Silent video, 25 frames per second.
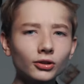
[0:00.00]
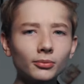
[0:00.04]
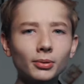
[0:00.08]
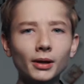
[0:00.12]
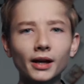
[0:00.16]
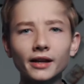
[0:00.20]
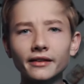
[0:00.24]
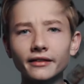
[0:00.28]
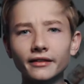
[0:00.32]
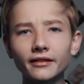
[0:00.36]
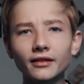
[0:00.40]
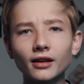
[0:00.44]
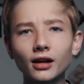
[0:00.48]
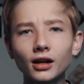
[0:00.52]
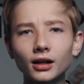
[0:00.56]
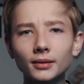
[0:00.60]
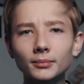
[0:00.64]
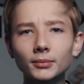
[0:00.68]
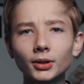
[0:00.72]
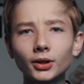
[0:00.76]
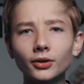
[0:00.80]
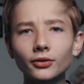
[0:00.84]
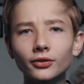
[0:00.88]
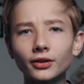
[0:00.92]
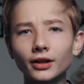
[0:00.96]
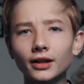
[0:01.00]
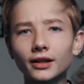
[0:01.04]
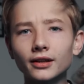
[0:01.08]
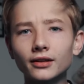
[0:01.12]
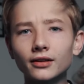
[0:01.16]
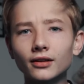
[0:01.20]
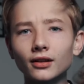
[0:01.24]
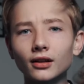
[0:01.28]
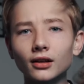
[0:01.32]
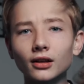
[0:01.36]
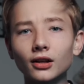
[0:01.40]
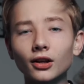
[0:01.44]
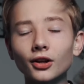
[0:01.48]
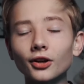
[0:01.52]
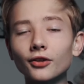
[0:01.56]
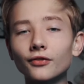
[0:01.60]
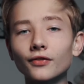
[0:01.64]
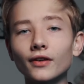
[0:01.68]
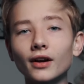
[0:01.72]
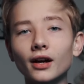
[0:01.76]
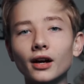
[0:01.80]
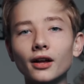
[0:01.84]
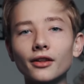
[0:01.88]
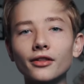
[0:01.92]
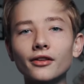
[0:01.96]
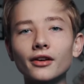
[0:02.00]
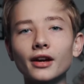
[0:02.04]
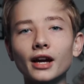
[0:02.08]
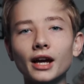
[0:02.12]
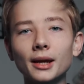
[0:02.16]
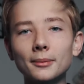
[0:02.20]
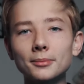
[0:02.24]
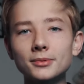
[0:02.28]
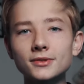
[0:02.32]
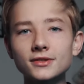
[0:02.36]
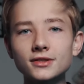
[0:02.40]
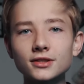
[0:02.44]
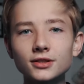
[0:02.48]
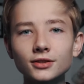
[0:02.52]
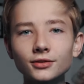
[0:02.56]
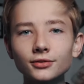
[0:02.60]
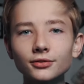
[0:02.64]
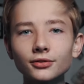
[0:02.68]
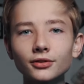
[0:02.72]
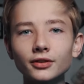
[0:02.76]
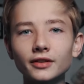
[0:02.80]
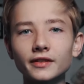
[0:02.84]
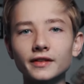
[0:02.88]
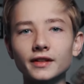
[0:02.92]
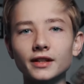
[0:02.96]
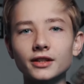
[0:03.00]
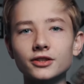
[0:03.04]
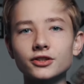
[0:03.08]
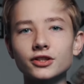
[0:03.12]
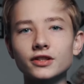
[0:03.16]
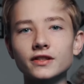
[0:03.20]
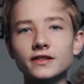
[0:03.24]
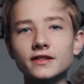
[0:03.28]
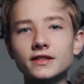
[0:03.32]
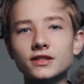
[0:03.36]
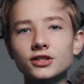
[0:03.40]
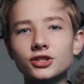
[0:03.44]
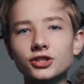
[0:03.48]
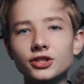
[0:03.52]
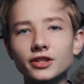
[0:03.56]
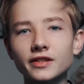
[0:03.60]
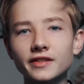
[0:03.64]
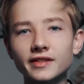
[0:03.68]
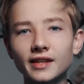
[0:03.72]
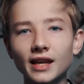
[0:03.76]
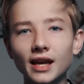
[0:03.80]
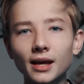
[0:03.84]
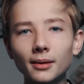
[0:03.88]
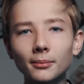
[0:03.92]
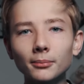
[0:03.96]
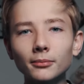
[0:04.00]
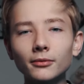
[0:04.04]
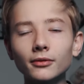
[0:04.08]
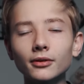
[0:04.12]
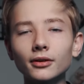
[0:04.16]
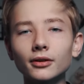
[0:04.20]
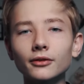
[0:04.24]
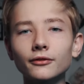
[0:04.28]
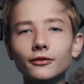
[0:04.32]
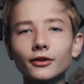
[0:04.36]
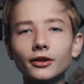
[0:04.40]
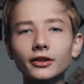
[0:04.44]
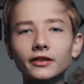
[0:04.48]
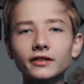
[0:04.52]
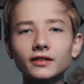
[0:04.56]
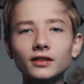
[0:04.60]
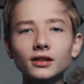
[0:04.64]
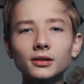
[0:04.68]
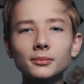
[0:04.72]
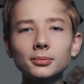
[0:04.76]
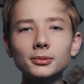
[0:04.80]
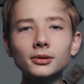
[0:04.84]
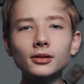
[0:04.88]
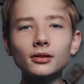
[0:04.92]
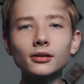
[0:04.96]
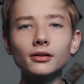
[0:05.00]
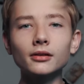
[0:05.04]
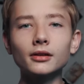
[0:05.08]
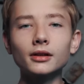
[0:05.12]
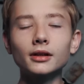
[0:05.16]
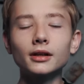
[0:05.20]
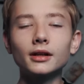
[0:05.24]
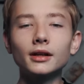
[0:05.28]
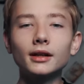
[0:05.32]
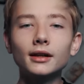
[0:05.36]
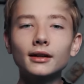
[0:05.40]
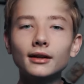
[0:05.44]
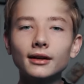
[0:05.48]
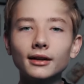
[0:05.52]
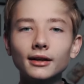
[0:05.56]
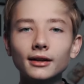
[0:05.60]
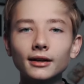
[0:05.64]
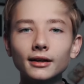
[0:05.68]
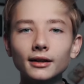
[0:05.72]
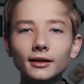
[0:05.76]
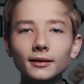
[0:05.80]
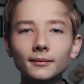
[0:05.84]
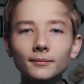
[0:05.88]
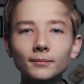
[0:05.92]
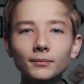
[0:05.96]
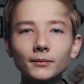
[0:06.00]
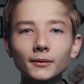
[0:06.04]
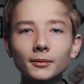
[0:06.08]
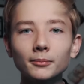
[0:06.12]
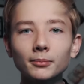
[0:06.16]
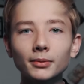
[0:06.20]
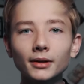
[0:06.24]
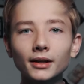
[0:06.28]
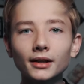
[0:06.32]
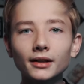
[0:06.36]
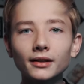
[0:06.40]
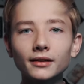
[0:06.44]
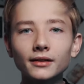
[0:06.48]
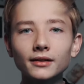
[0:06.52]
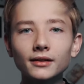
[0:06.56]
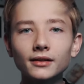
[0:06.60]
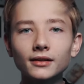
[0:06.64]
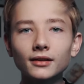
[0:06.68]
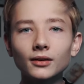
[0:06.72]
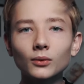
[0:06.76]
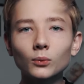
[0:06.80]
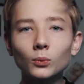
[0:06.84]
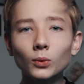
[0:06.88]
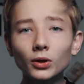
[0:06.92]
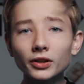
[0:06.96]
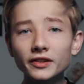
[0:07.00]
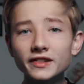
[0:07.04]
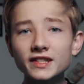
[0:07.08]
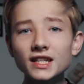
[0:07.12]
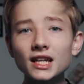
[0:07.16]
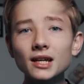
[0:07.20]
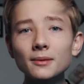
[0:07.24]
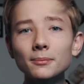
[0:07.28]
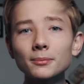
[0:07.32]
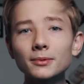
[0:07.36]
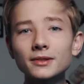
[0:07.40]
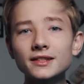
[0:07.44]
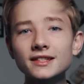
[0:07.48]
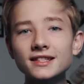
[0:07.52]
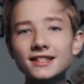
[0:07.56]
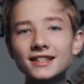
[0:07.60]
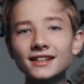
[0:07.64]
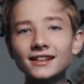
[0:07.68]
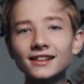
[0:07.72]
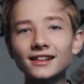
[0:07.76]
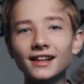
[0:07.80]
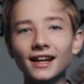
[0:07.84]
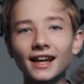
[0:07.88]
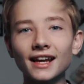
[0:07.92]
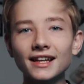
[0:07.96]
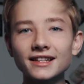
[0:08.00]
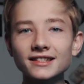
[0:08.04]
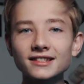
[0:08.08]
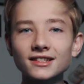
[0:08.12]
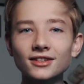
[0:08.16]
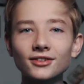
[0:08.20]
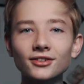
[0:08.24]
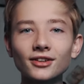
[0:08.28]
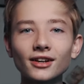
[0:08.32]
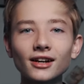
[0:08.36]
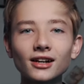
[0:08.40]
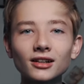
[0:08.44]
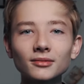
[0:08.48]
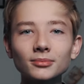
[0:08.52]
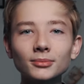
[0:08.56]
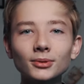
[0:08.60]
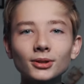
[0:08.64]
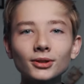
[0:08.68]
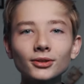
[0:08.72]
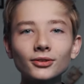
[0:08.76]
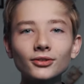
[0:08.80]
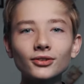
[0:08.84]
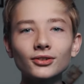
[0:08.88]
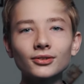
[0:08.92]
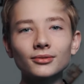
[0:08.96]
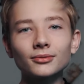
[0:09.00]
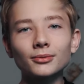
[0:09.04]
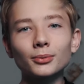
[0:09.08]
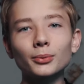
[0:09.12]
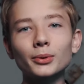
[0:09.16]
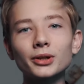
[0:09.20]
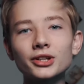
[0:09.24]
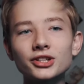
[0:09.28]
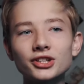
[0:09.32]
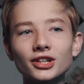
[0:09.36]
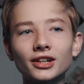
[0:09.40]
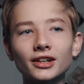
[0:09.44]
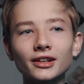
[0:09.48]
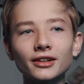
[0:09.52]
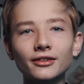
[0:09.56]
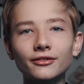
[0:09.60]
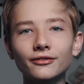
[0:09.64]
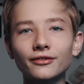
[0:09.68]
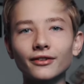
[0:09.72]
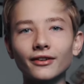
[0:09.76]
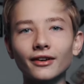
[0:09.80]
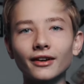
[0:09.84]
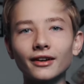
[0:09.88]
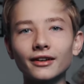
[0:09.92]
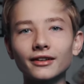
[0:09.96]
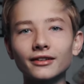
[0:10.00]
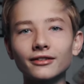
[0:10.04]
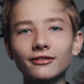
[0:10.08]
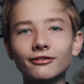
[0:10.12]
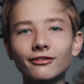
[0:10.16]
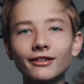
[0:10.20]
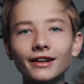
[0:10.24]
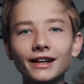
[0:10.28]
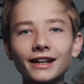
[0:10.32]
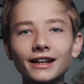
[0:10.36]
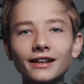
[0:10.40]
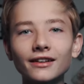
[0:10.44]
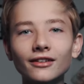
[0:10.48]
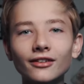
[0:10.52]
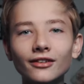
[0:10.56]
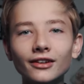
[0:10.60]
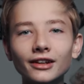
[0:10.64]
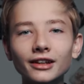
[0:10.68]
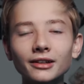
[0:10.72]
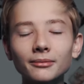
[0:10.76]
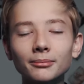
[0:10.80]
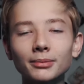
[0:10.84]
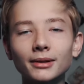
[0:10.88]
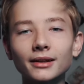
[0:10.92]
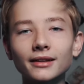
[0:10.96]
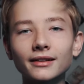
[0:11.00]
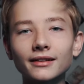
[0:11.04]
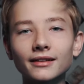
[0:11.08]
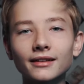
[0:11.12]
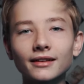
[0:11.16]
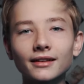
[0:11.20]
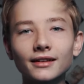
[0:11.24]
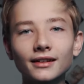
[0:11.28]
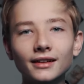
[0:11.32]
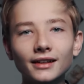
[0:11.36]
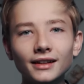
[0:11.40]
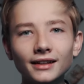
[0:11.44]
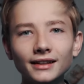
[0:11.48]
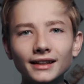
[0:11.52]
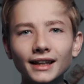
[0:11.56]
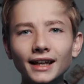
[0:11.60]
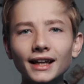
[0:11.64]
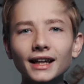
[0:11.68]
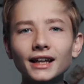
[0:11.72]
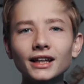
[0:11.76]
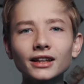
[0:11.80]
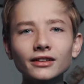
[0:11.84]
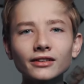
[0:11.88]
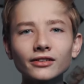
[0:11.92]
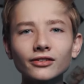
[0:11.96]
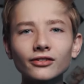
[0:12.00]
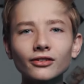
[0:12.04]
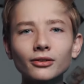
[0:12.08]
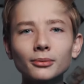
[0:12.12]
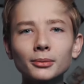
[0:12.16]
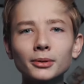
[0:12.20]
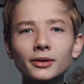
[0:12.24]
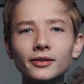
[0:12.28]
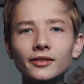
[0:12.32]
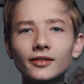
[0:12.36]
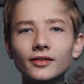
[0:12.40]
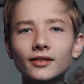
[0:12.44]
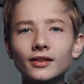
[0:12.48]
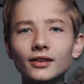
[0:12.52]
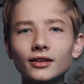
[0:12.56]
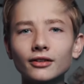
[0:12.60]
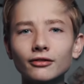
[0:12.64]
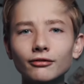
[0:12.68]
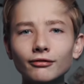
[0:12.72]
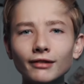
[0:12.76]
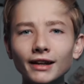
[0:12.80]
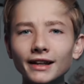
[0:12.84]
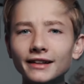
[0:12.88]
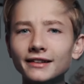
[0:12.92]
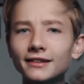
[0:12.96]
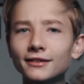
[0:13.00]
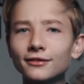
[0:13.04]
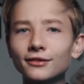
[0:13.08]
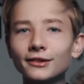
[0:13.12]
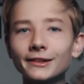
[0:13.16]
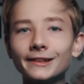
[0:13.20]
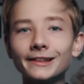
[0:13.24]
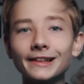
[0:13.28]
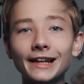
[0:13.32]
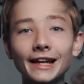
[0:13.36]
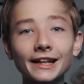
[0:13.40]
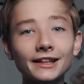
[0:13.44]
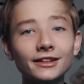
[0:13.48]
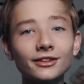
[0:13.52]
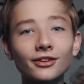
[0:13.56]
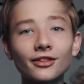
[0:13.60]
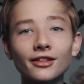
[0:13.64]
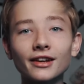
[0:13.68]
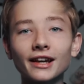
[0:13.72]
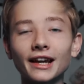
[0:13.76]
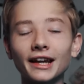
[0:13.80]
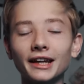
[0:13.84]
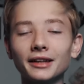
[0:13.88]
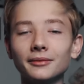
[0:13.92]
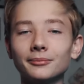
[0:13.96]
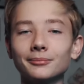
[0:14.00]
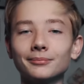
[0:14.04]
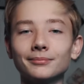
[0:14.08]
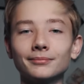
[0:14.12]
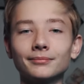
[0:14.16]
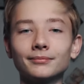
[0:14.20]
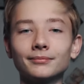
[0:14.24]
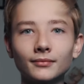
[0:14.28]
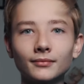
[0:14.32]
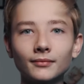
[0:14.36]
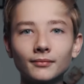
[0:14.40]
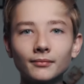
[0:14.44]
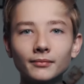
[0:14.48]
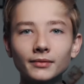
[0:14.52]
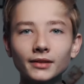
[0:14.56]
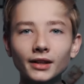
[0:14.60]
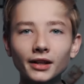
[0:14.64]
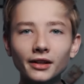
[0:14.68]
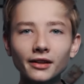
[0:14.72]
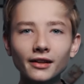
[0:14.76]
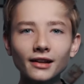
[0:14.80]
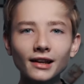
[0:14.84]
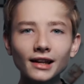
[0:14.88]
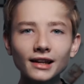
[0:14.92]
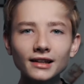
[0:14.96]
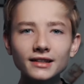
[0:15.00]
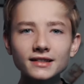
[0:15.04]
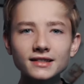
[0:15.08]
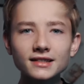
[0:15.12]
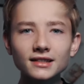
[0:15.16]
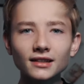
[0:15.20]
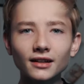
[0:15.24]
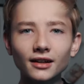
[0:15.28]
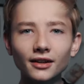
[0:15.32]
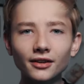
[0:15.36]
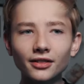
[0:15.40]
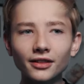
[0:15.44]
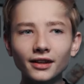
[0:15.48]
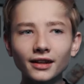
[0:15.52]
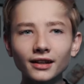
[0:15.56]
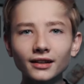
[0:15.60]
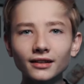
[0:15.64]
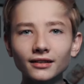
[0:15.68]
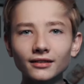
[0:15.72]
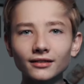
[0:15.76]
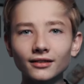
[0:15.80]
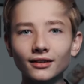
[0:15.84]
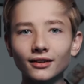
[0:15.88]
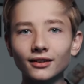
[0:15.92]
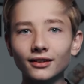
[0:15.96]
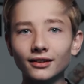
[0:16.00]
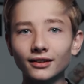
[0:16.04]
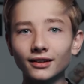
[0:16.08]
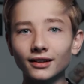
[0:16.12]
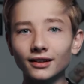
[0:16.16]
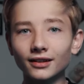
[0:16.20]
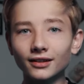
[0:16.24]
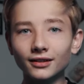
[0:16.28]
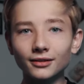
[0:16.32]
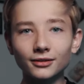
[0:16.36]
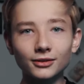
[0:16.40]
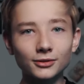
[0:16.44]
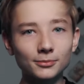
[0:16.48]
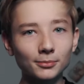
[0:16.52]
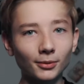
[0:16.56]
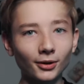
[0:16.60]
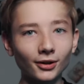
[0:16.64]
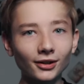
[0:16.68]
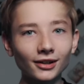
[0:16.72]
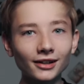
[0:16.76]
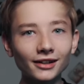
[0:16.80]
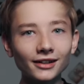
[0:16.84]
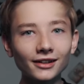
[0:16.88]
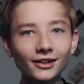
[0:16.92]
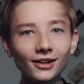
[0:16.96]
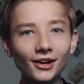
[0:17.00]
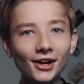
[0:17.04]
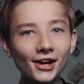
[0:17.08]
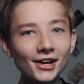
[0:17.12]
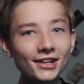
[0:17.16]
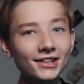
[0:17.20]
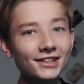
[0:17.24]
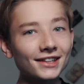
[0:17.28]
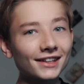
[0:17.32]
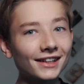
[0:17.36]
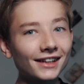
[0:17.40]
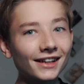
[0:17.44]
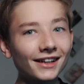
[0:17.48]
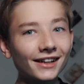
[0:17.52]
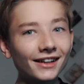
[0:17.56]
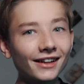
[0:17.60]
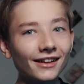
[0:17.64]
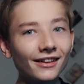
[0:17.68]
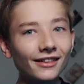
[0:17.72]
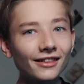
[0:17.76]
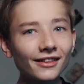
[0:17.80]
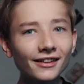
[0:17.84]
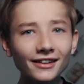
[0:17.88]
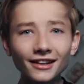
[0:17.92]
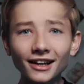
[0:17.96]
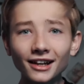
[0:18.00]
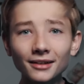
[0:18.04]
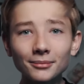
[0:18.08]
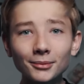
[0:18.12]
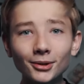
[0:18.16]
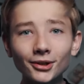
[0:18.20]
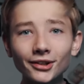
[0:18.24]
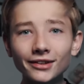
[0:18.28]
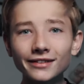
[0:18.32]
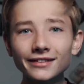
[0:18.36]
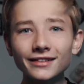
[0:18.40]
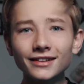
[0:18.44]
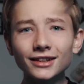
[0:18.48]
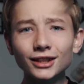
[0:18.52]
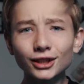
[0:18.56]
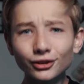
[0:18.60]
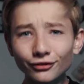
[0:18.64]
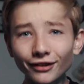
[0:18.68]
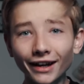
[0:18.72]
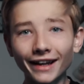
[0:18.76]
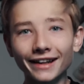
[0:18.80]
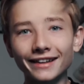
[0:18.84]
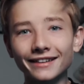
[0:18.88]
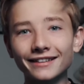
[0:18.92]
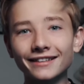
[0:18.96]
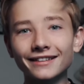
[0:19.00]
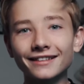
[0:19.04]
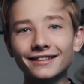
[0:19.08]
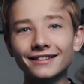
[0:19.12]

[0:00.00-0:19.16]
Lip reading: has a dark mode, and a lot of other apps too, such as Shazam, for example. But WhatsApp still has no dark mode, which I find really annoying, but yeah, Instagram is relatively late to the game. Nonetheless, I think, spoiler alert, the dark mode is great.